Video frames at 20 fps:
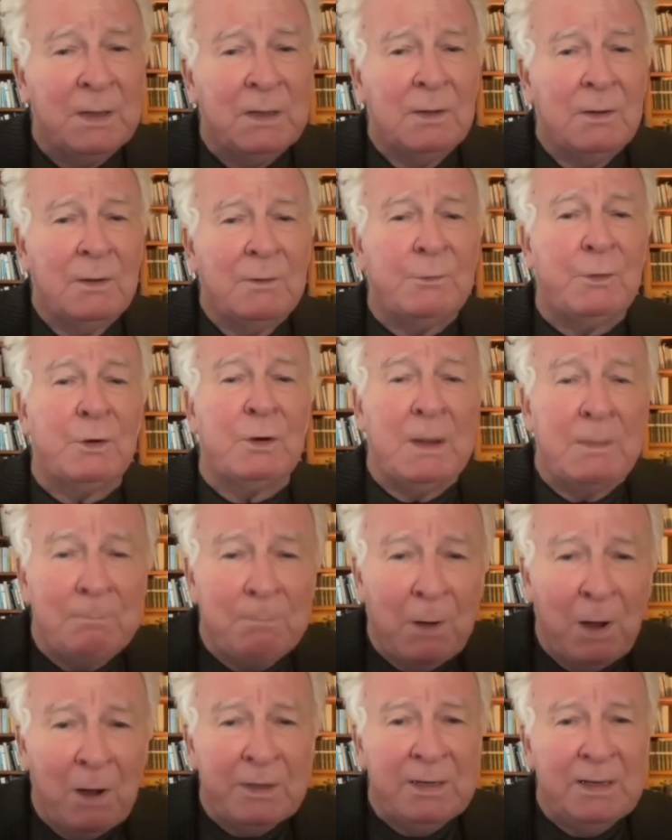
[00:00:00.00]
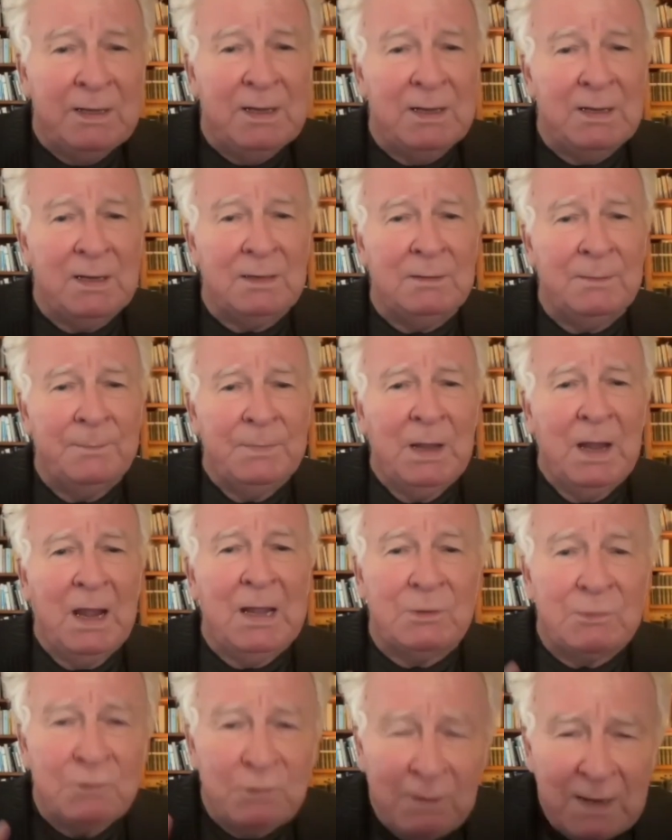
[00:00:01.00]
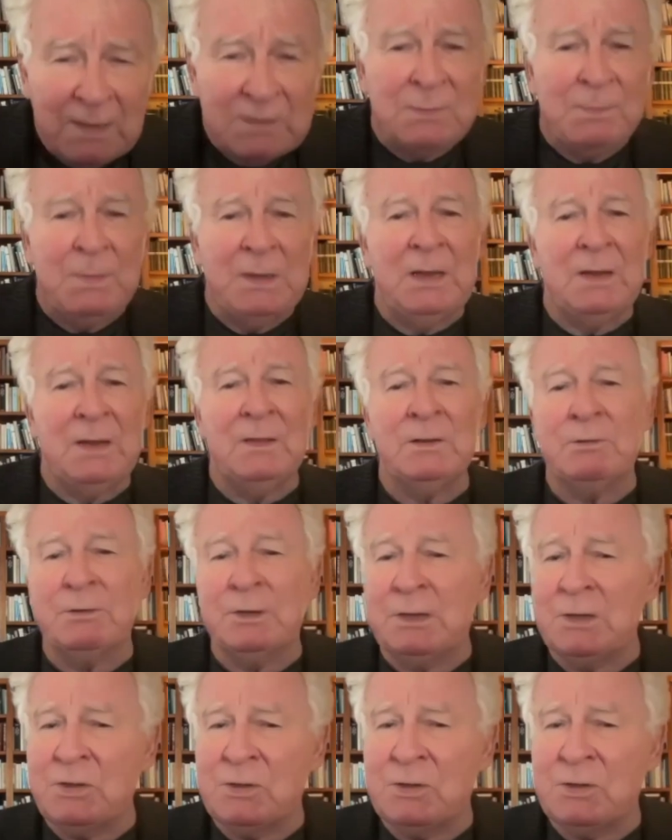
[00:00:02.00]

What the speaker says: for embodying and transmitting the tradition.